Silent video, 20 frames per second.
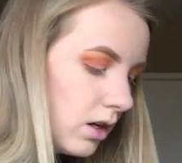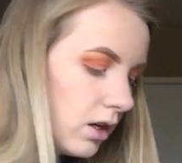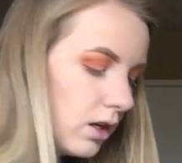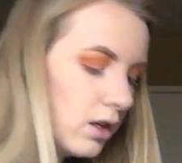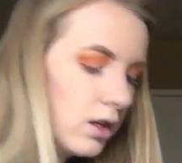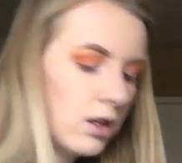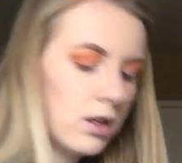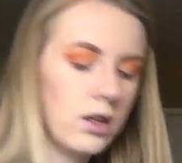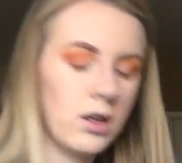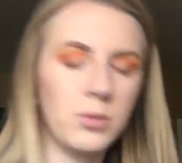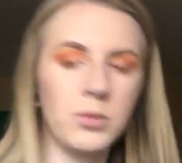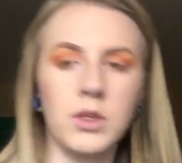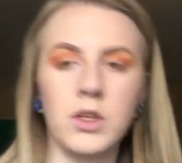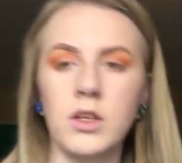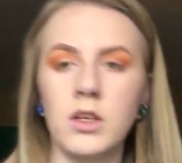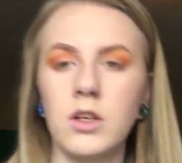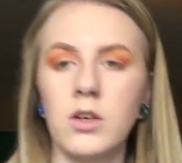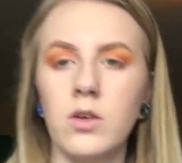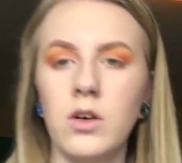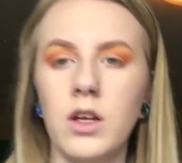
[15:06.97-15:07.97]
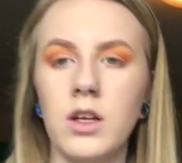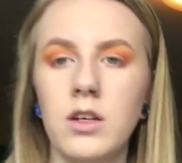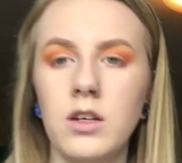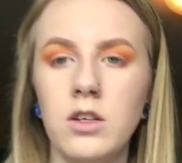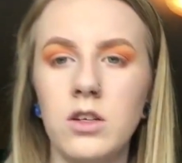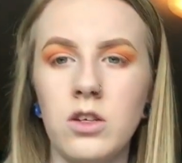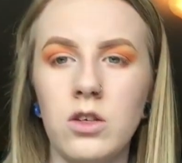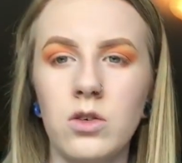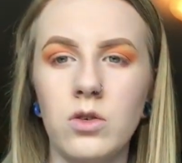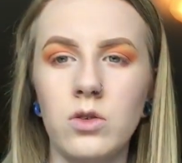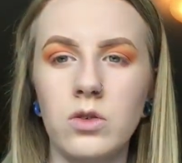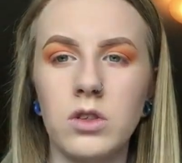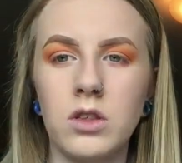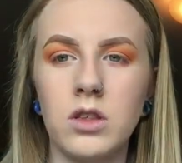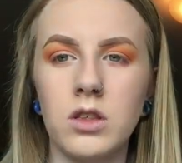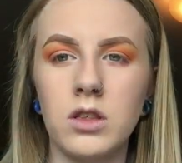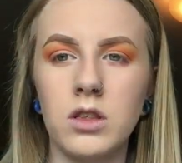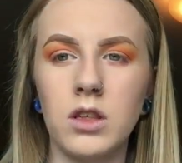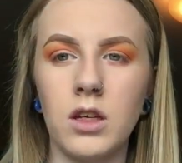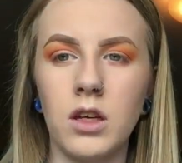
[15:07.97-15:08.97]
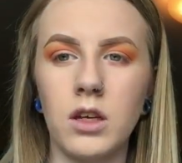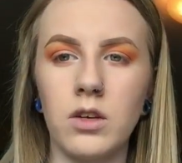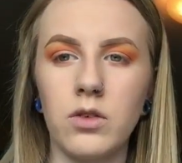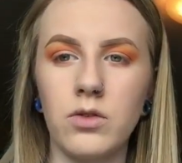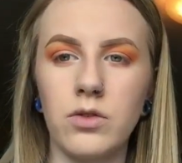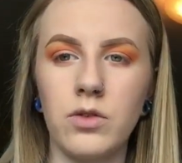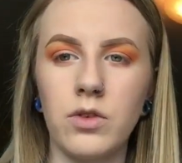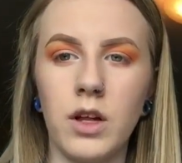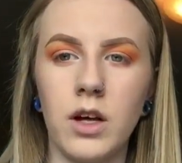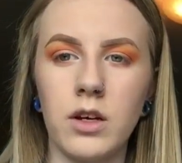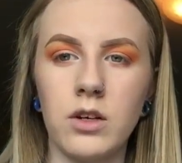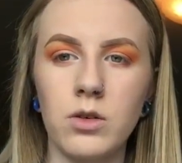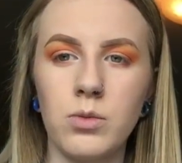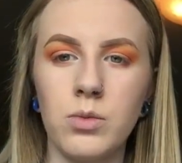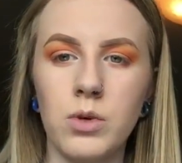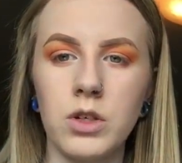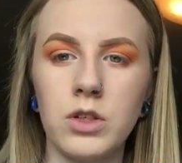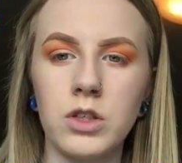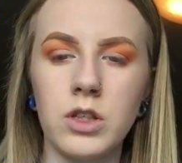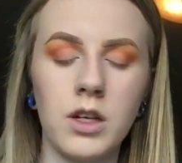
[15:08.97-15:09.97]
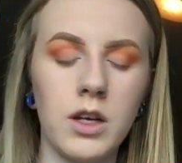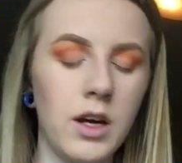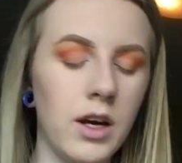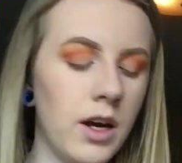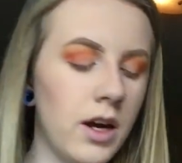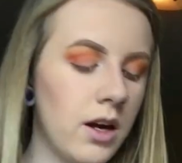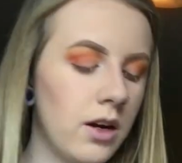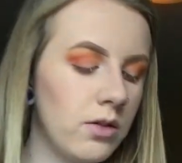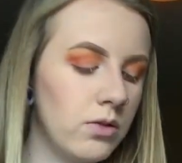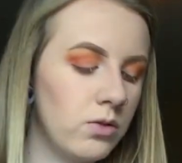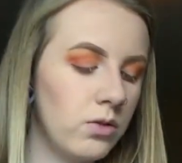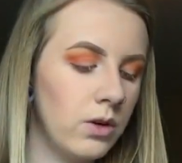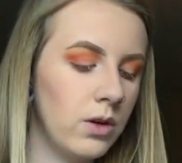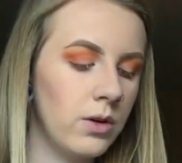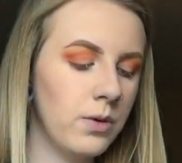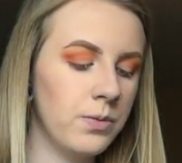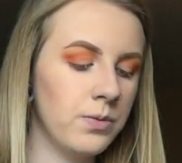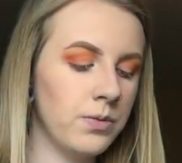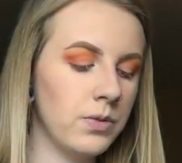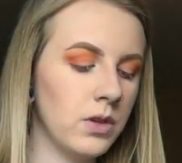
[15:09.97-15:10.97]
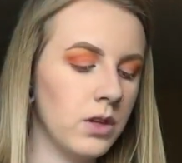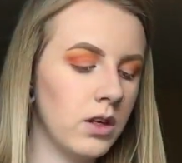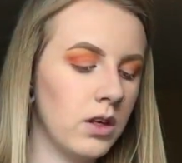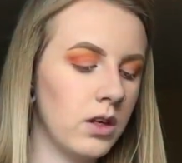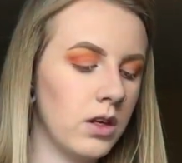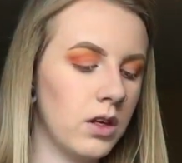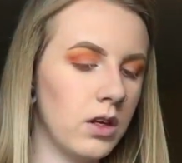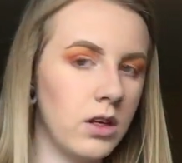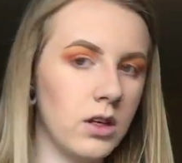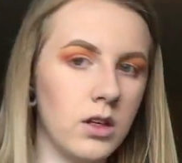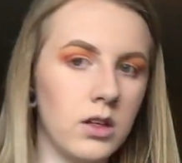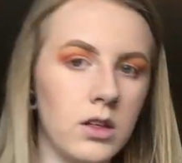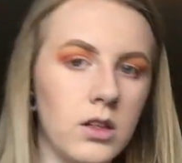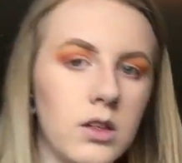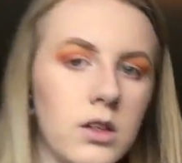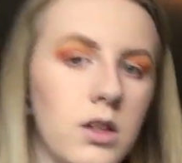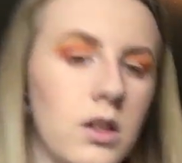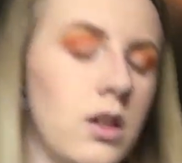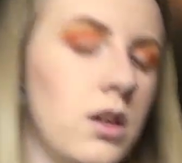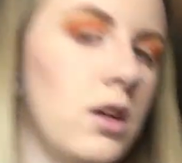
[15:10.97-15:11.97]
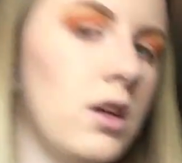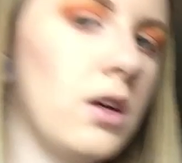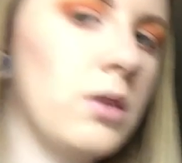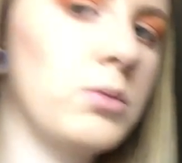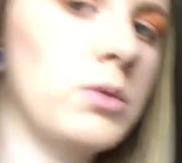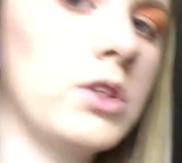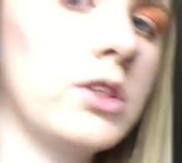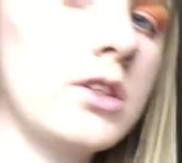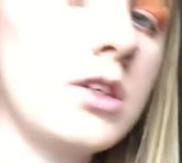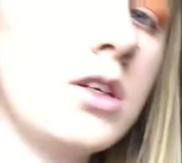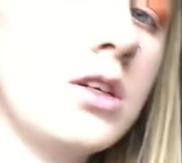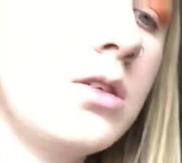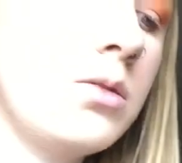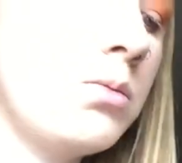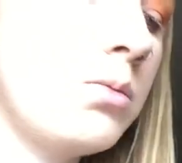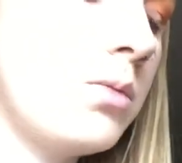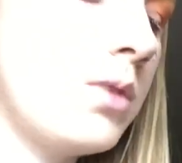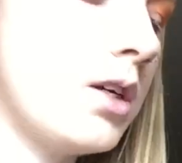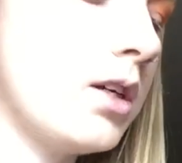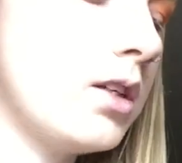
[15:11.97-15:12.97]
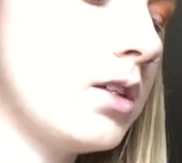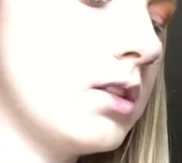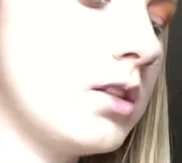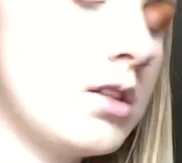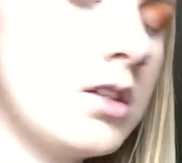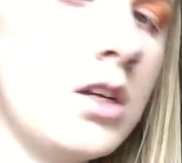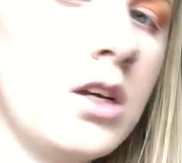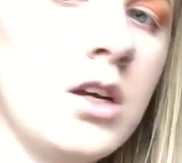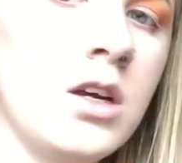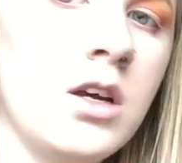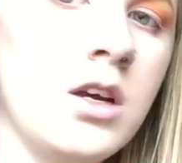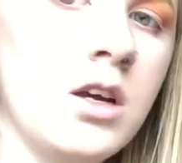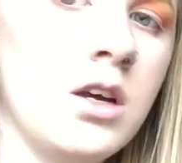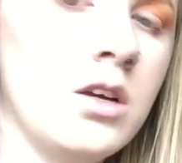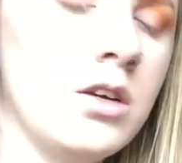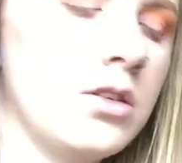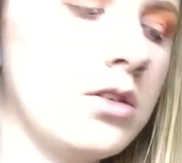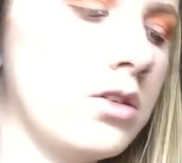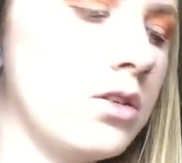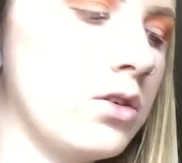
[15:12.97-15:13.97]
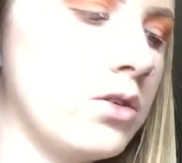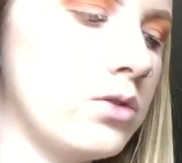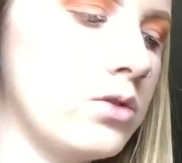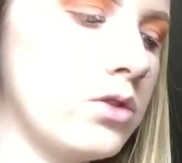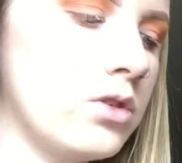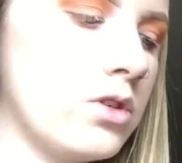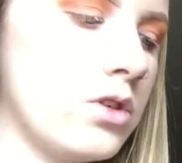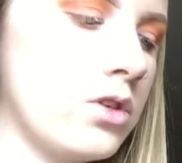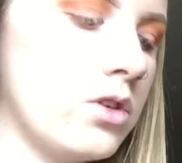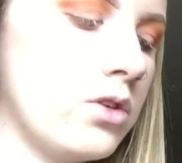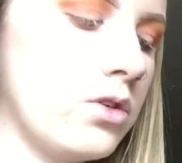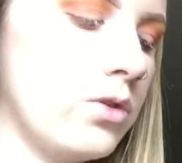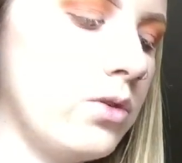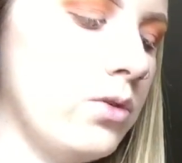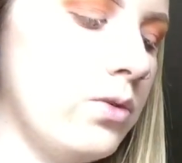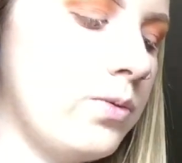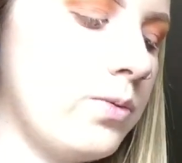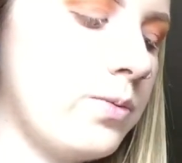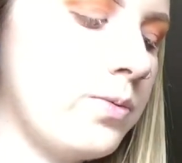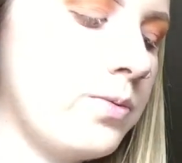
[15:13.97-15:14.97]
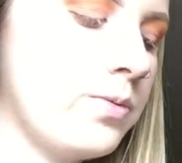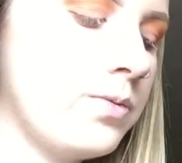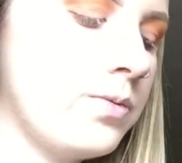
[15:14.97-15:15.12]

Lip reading: And I'm going to go ahead and use this like flatter brush that I have, and I'm just going to mix those two.